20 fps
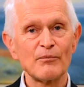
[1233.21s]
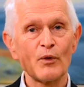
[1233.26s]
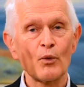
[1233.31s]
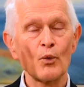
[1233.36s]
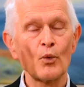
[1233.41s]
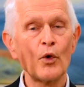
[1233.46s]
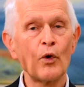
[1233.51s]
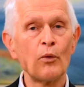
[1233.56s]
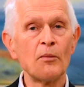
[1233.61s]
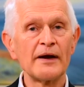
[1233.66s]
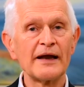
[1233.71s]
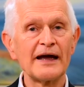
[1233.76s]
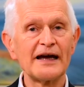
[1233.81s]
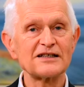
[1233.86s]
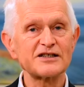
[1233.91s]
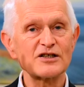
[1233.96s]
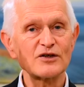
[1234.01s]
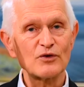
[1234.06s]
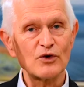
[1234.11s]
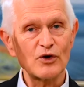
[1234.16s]
woman
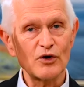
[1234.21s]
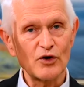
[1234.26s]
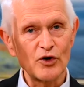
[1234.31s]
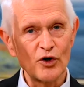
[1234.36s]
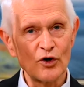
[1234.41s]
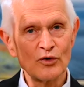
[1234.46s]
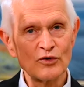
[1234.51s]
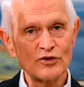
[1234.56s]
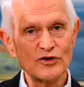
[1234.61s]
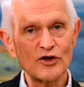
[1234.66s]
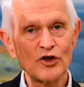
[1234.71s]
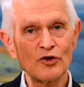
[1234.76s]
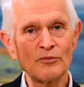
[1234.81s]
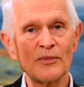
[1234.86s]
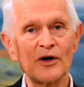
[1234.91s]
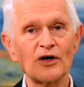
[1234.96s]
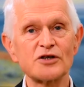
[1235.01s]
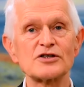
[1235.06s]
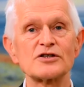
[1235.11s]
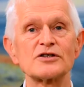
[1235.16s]
has grown so
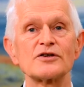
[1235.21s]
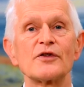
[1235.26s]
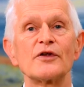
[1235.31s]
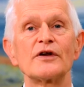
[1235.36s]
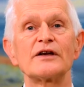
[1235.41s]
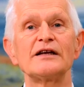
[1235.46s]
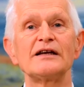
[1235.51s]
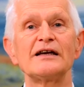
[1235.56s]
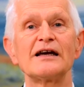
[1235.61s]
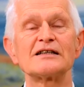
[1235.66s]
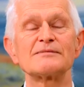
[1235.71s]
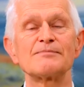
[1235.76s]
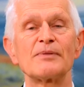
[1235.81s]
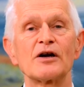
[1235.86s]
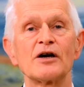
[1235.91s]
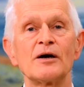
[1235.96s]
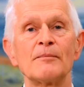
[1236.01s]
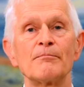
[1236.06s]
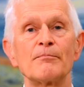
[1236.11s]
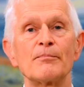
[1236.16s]
much that he has
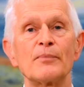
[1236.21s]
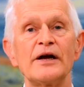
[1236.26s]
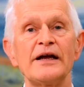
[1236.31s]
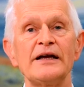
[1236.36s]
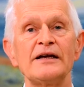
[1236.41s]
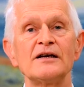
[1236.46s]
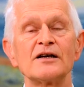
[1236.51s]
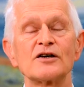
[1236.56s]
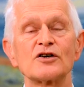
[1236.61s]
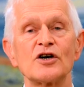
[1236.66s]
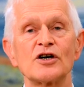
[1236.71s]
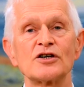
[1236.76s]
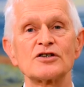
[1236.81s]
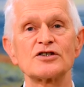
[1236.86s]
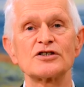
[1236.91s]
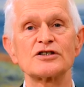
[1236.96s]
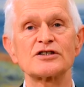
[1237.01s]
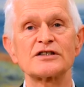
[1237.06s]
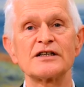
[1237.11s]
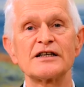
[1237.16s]
become brain
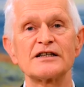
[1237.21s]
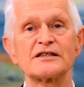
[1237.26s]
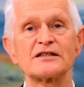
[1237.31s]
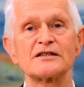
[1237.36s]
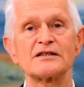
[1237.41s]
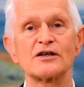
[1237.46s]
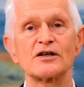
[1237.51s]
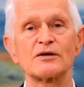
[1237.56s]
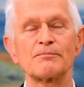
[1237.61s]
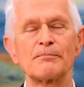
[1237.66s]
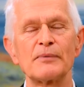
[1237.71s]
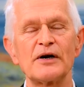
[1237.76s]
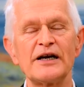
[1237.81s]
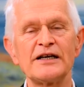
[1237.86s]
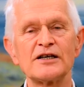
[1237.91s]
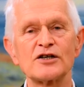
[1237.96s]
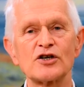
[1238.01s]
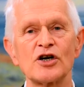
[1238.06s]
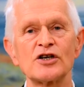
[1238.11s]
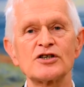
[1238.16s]
conscious
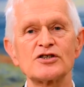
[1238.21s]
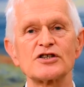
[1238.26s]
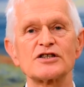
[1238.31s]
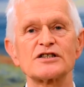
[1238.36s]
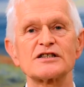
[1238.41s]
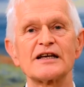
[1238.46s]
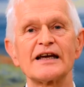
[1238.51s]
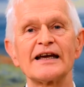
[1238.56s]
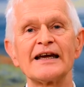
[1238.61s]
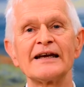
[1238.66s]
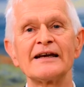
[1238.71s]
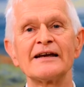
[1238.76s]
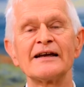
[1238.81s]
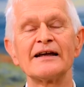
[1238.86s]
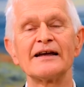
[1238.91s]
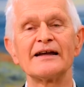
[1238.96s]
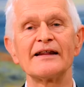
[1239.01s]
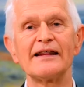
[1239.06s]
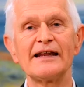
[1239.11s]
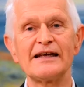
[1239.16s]
in
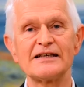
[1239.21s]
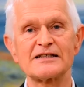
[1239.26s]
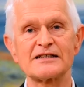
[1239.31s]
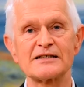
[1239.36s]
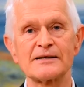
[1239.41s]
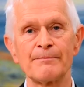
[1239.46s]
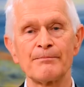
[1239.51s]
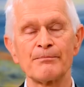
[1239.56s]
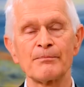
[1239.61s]
this.